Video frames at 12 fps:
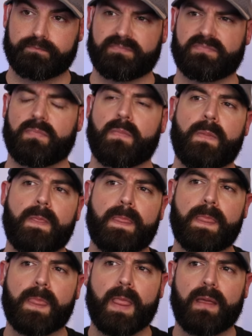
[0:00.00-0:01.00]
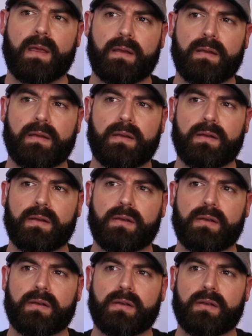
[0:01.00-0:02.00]

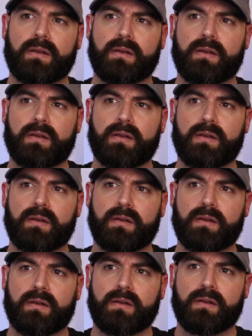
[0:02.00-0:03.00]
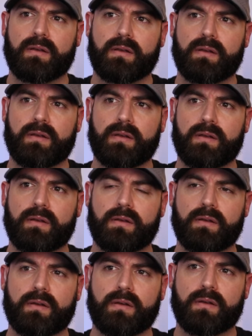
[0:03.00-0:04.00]

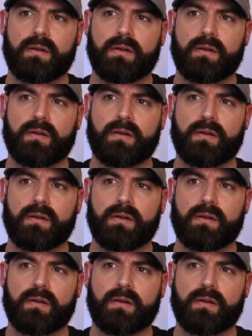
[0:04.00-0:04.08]
(not speaking)